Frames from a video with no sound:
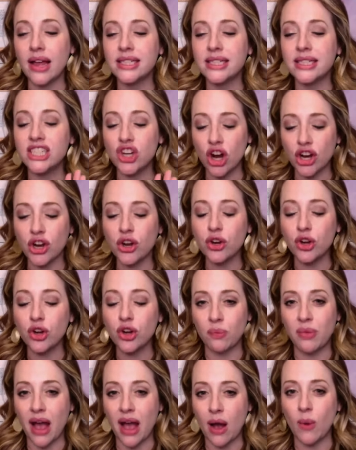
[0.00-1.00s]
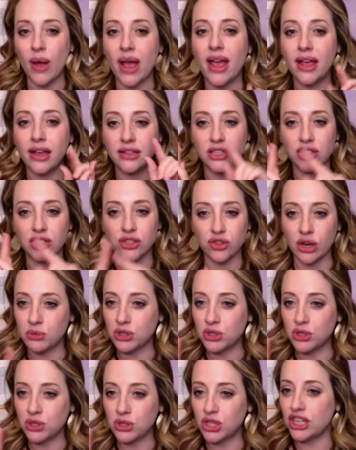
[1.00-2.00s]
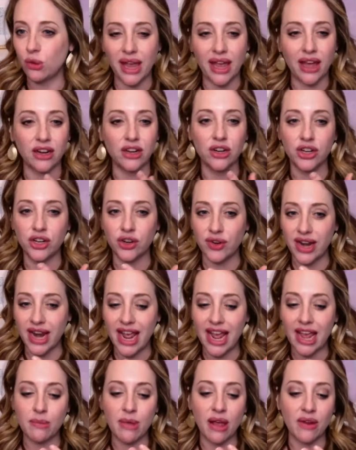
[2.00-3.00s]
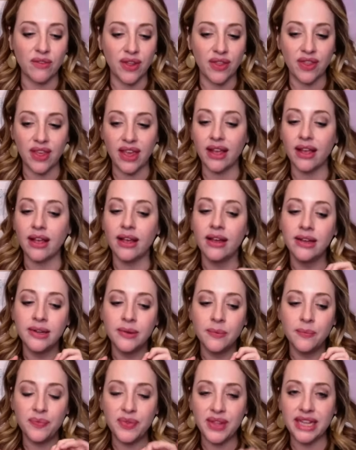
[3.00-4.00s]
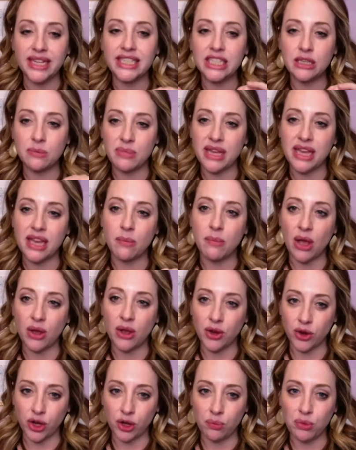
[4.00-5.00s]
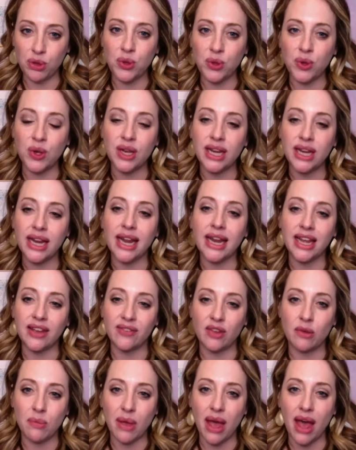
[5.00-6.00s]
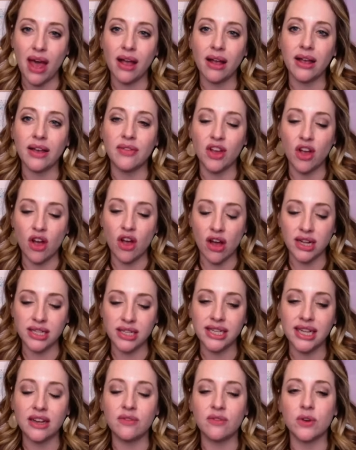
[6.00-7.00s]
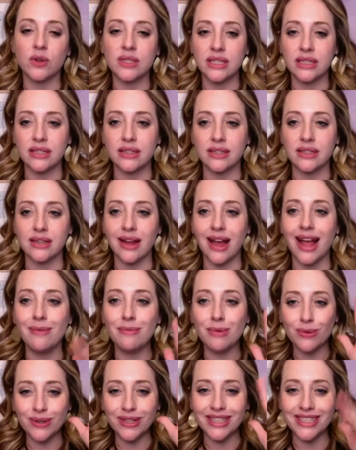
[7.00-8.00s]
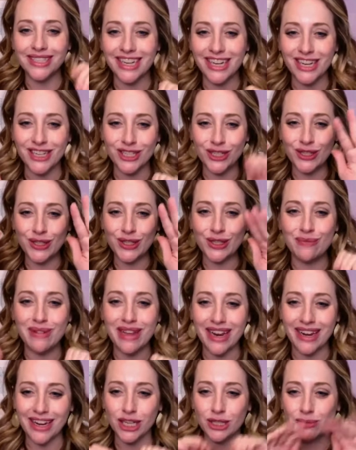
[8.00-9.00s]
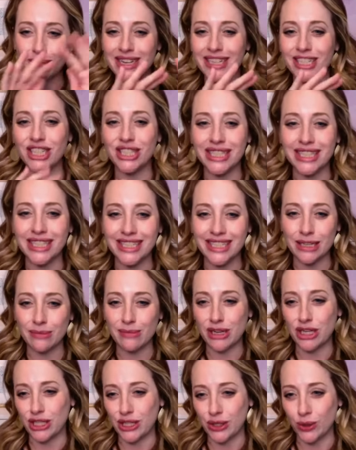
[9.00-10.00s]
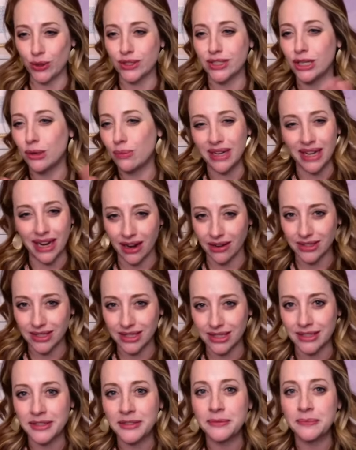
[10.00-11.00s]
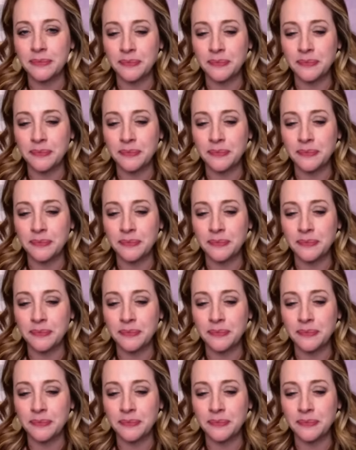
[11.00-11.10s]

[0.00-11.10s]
start your group that way description, your banner, your name, everything needs to be about your community and giving back and the content versus I'm a real estate agent, use me and here's my just listed, my just sold. No one cares.